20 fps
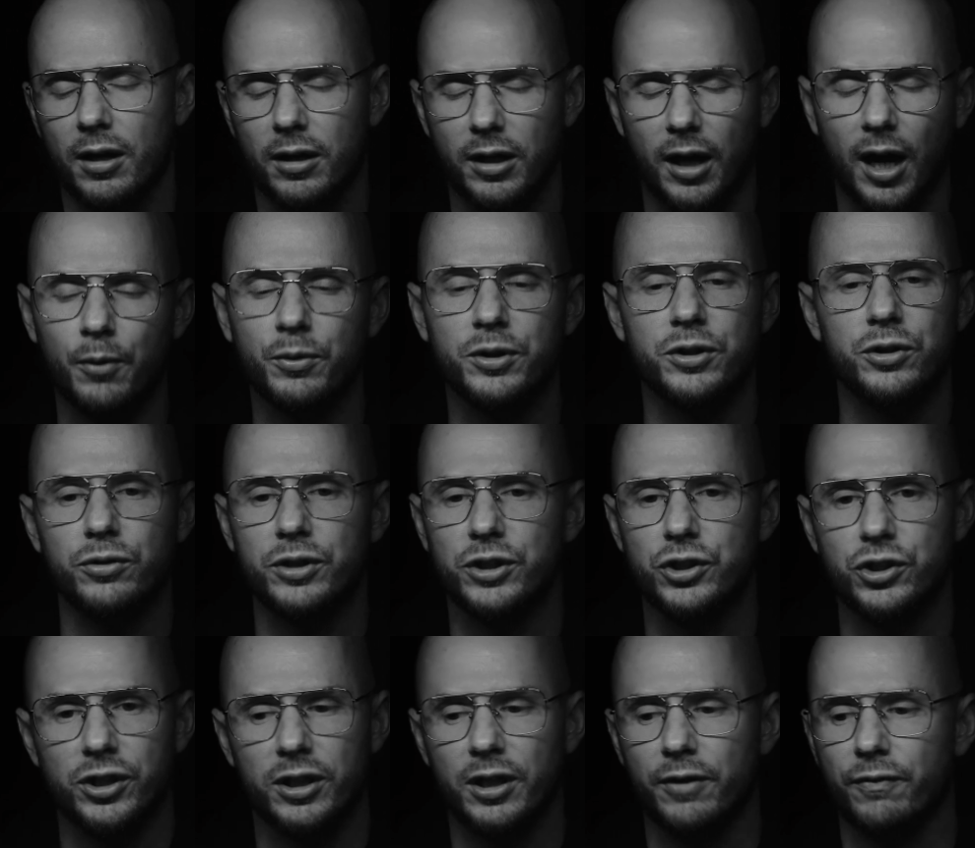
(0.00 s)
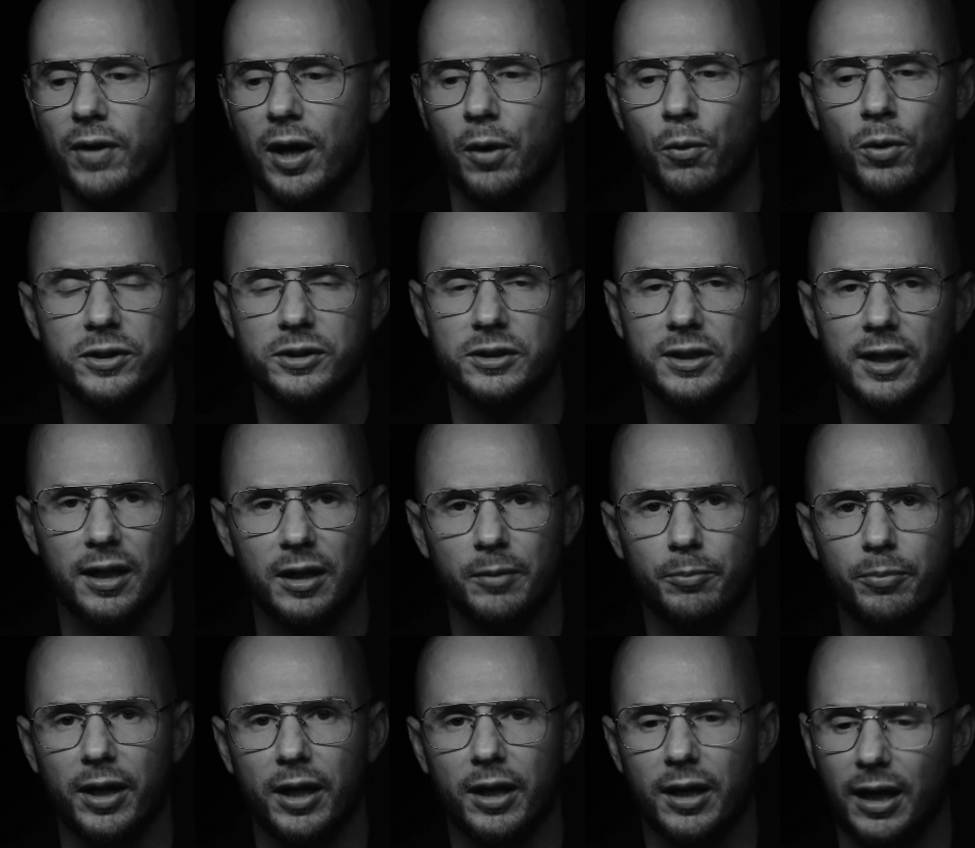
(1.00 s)
i would do this shit if i wasn't getting
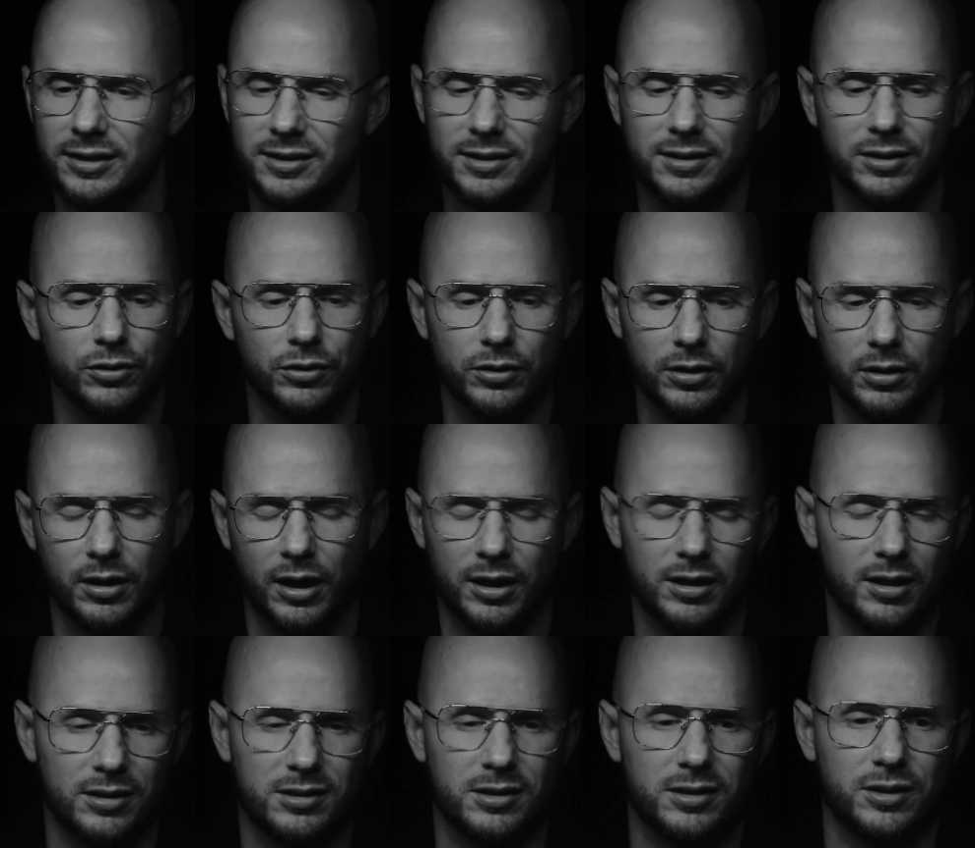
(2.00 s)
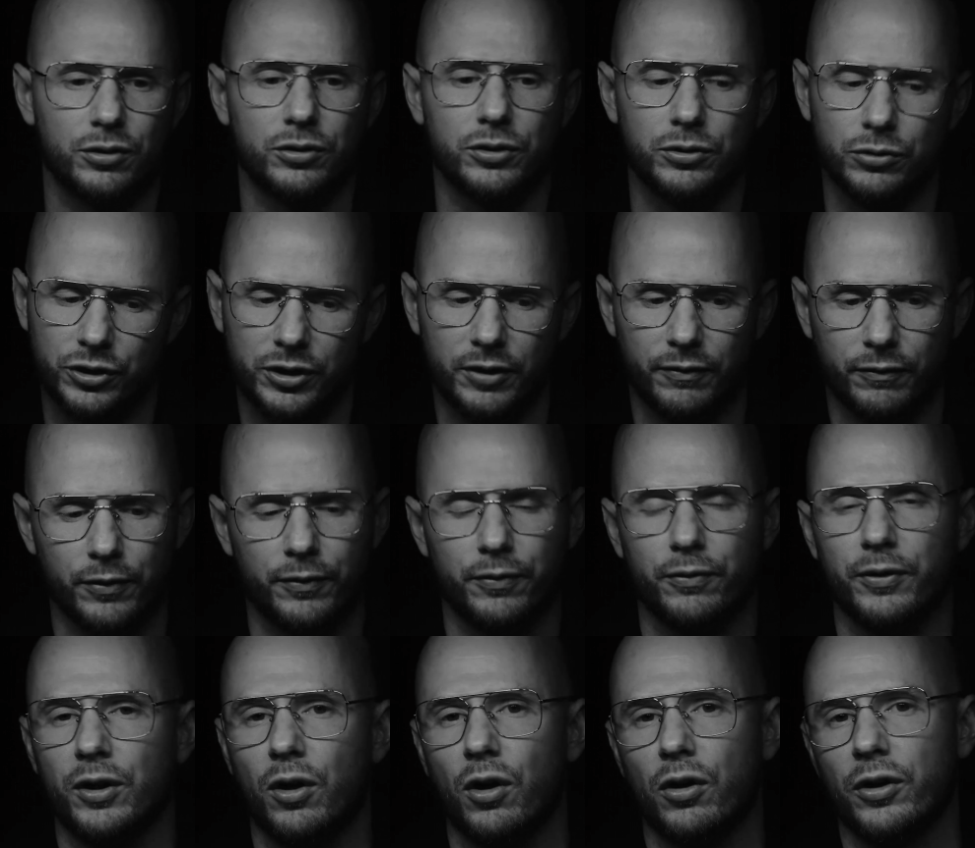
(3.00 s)
paid i still I, I, still do shit for
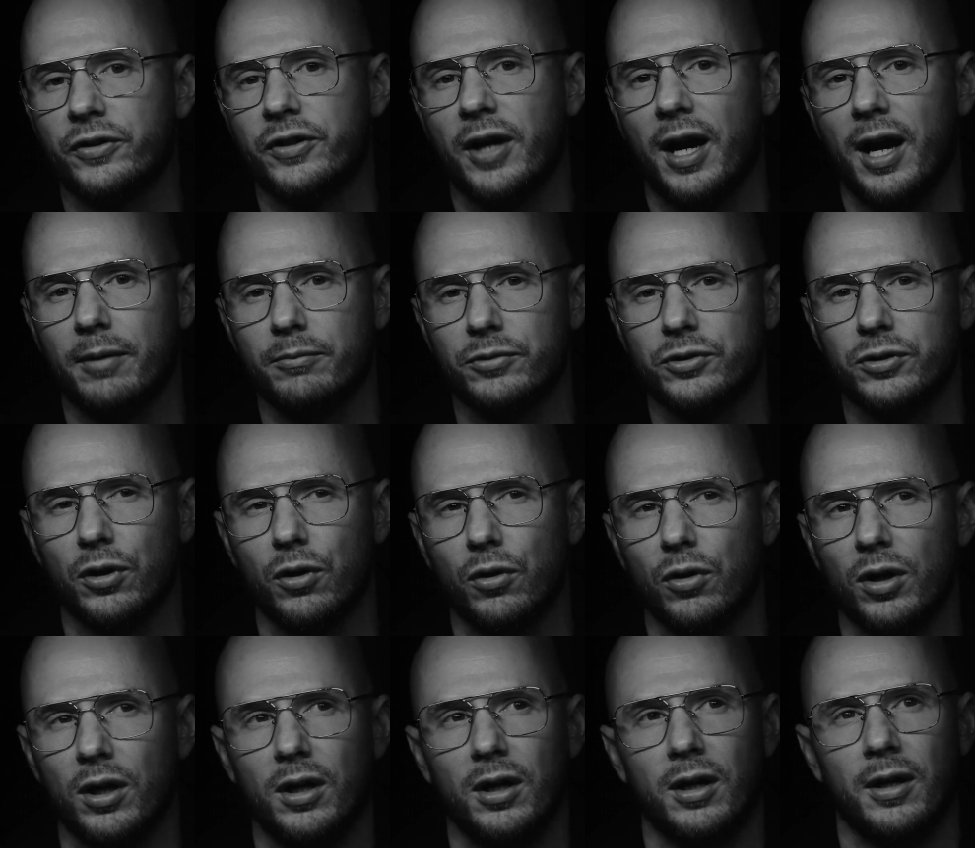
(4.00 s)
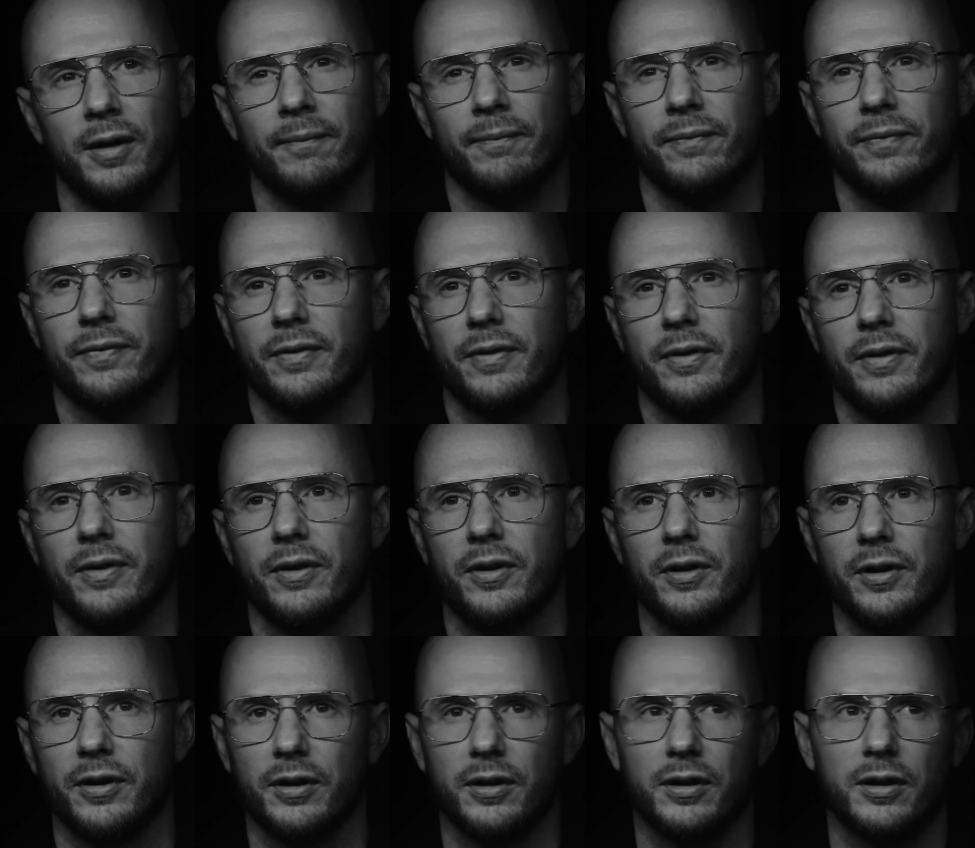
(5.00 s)
free all the time so
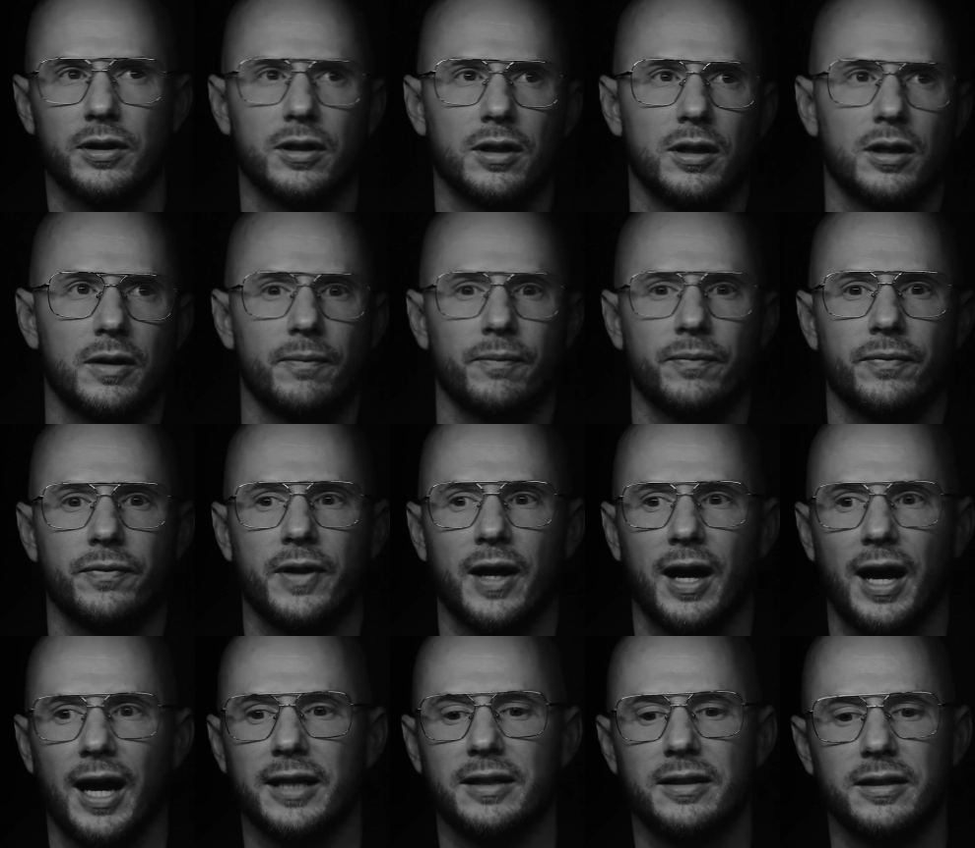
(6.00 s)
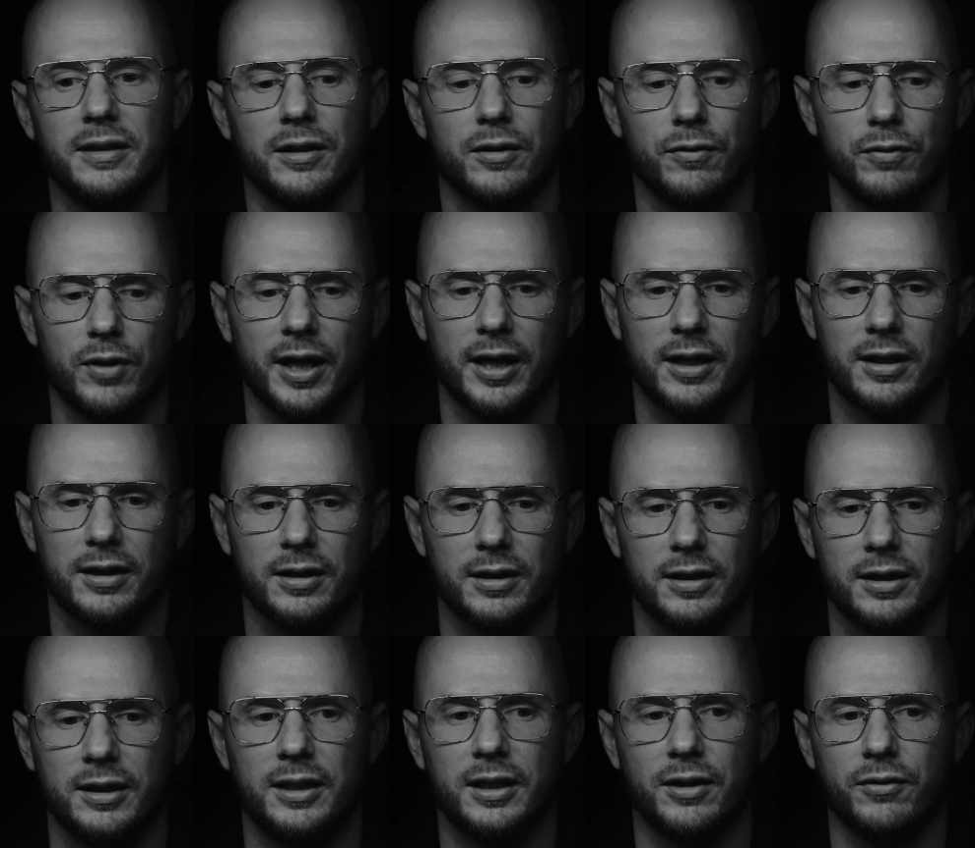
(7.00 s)
the the idea of like
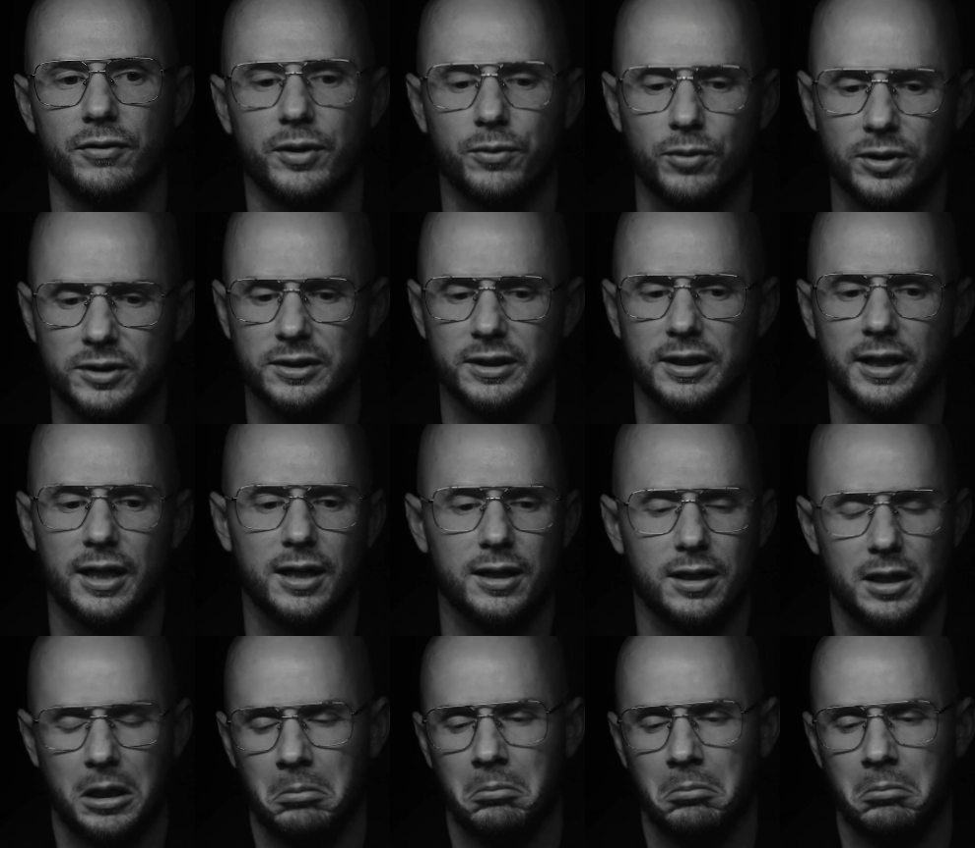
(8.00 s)
giving once again